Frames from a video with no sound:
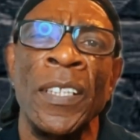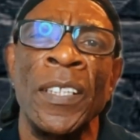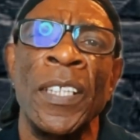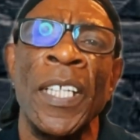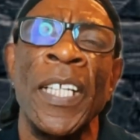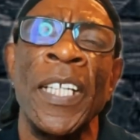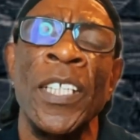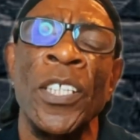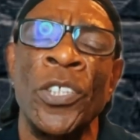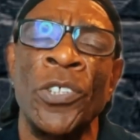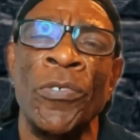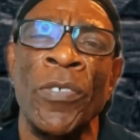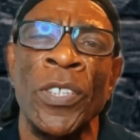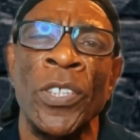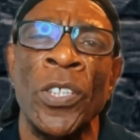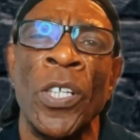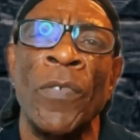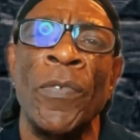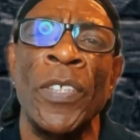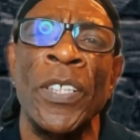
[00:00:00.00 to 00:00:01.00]
the
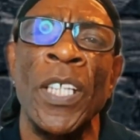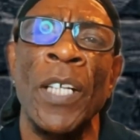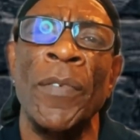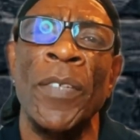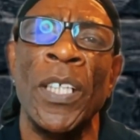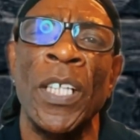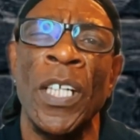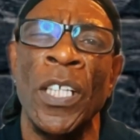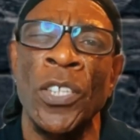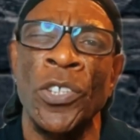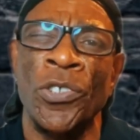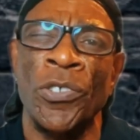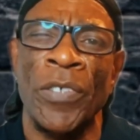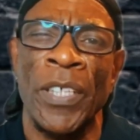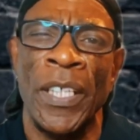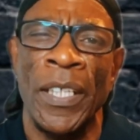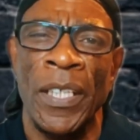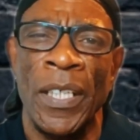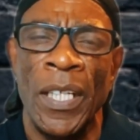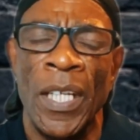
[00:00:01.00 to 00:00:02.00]
interests of another
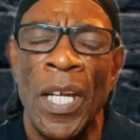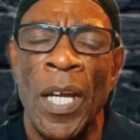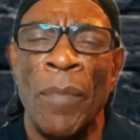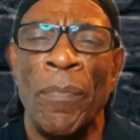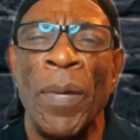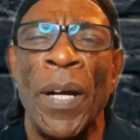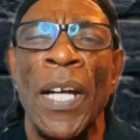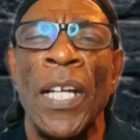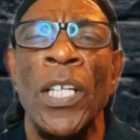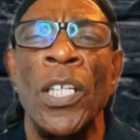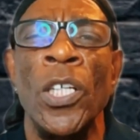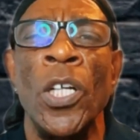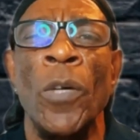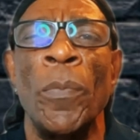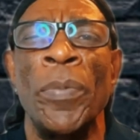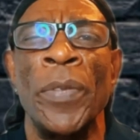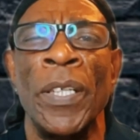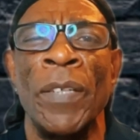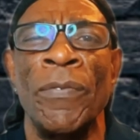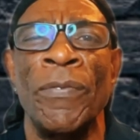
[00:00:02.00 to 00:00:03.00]
country by
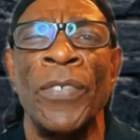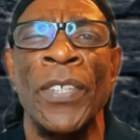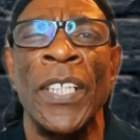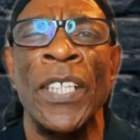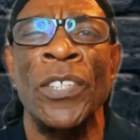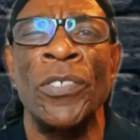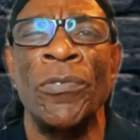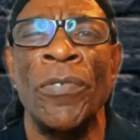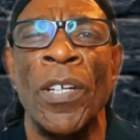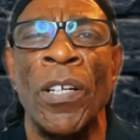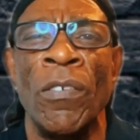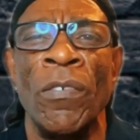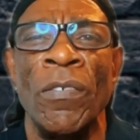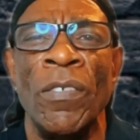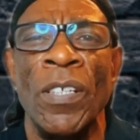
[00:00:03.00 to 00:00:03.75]
lobbying for Israel